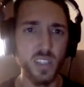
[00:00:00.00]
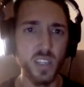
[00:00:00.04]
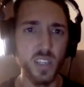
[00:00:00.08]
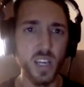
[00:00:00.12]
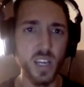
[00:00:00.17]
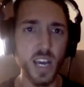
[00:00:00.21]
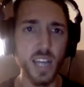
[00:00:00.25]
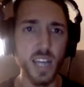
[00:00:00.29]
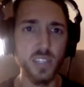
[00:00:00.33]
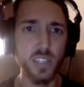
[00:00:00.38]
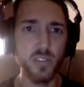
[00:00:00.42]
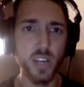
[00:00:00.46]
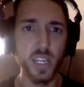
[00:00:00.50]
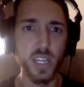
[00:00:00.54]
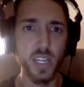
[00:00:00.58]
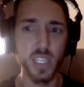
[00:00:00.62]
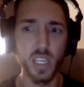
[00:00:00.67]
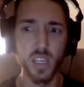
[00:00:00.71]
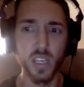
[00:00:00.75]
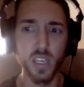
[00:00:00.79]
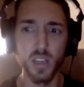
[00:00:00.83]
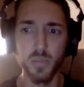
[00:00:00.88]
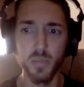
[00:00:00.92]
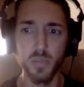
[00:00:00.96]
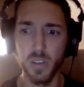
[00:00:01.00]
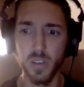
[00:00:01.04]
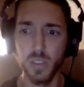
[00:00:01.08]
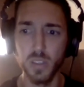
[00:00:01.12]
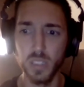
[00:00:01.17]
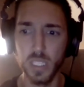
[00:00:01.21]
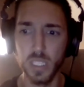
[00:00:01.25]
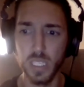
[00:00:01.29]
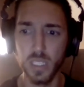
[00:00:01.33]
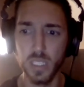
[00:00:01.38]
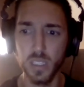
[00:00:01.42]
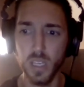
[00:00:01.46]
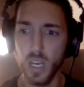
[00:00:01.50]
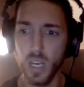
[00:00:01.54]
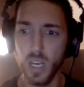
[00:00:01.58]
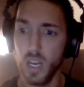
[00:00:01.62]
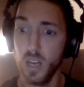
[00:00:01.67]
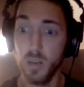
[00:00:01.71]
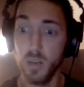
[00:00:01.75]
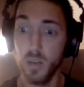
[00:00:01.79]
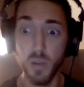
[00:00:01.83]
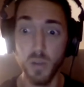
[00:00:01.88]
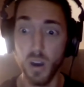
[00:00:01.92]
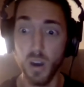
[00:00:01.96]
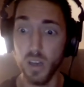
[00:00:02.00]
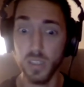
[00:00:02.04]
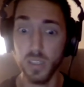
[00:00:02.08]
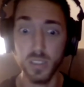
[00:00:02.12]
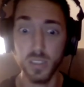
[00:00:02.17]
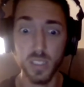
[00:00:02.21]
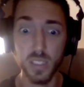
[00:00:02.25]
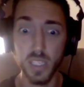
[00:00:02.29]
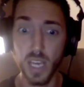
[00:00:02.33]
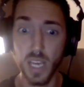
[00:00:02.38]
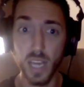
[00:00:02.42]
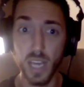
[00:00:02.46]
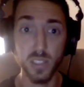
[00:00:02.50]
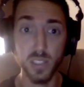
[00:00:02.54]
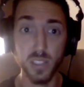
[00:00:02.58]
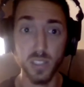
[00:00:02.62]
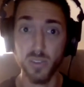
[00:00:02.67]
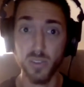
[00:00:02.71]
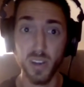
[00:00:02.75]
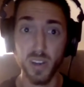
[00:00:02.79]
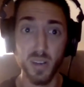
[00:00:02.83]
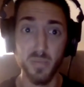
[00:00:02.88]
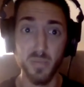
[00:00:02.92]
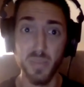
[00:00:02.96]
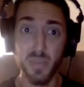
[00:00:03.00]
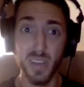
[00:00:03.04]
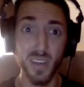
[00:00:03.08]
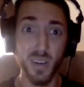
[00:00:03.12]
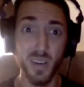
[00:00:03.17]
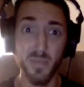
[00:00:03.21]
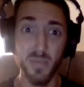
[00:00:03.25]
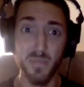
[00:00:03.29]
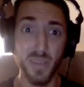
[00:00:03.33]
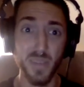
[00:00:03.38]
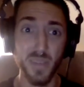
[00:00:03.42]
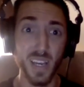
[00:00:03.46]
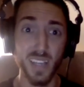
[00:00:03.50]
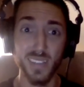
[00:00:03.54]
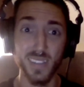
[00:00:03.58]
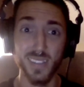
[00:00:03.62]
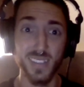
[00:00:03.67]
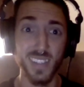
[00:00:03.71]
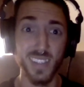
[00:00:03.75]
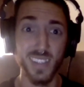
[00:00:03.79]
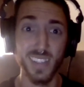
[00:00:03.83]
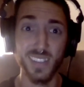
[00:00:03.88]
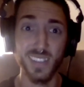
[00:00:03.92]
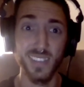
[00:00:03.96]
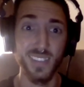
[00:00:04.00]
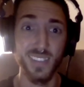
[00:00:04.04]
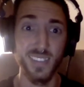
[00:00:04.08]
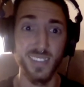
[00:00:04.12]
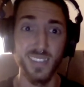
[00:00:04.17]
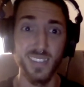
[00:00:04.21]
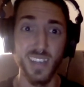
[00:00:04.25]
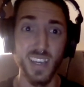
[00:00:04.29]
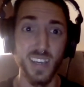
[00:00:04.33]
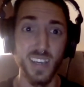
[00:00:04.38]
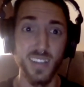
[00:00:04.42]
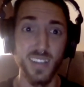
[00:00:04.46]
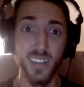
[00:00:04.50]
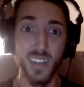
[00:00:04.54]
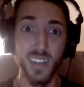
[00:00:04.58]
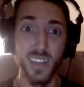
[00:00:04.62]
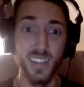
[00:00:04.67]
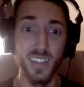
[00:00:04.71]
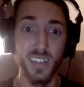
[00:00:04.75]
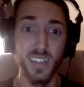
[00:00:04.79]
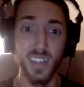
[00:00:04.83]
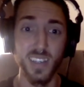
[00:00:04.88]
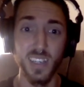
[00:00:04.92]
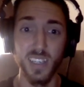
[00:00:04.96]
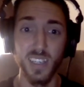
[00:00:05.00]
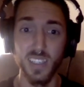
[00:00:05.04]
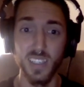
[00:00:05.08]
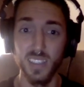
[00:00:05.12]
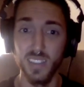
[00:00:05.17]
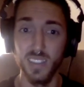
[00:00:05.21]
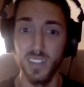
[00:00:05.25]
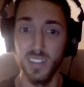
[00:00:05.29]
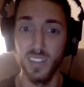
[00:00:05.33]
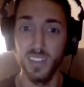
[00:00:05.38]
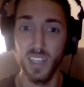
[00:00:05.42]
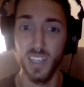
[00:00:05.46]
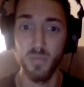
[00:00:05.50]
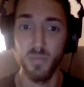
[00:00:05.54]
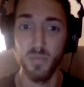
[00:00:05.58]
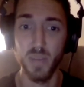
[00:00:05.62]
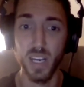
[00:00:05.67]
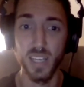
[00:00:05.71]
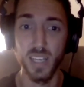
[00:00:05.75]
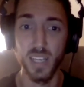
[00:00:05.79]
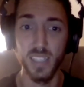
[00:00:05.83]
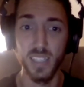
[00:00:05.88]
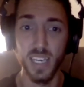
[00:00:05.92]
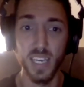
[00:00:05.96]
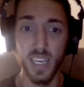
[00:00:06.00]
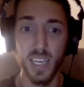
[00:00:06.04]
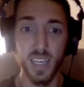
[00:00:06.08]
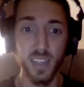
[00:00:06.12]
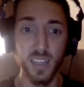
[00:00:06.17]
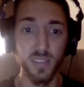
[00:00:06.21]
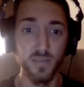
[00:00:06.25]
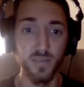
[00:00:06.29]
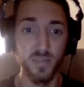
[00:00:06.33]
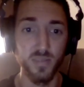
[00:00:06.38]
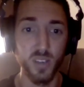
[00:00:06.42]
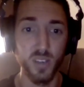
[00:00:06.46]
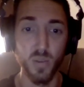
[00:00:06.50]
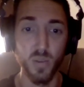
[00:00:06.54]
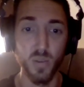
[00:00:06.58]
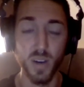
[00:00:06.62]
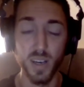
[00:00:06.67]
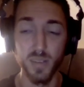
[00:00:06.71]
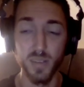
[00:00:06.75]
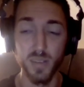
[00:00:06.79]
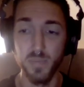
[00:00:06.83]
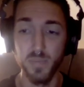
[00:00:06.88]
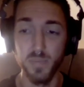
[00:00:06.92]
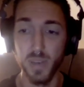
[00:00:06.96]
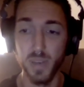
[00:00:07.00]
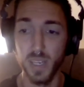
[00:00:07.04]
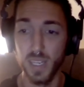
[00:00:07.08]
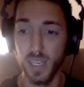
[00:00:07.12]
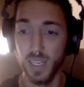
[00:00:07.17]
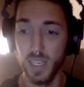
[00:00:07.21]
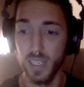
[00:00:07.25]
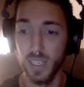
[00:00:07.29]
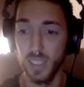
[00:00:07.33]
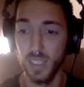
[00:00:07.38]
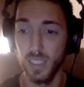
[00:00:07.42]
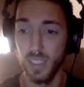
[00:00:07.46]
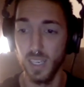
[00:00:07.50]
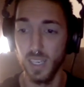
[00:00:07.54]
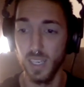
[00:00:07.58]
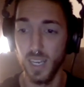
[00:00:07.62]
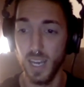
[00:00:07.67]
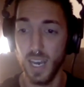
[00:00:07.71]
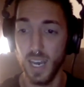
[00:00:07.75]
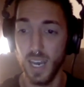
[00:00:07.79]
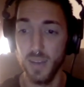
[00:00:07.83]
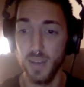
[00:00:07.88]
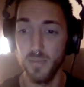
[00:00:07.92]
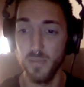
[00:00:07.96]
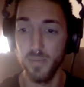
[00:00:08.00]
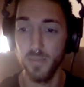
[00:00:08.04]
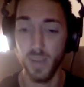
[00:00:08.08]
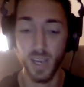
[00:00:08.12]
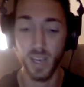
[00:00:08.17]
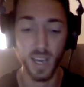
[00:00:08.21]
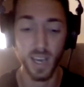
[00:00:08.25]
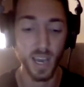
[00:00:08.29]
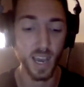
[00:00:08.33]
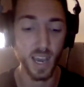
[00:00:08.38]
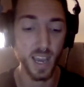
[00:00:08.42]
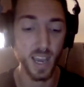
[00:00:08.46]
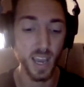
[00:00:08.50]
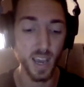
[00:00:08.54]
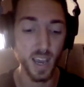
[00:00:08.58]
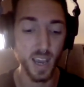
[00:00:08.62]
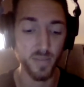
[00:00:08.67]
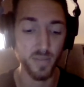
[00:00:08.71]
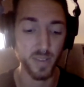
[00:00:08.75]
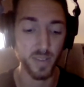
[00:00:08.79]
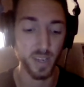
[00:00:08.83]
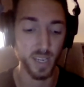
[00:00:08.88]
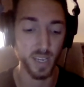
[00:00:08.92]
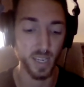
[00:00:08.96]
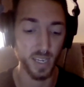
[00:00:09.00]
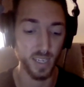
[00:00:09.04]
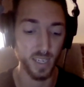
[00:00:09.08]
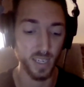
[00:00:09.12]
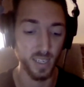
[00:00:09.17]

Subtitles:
I try to get up early. Honestly, I just try to be up at 6 and then let my day go on. But I have a